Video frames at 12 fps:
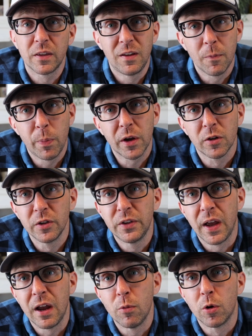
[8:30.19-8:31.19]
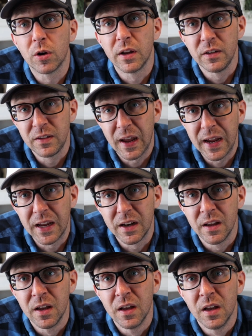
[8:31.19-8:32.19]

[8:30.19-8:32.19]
a typical day will contain.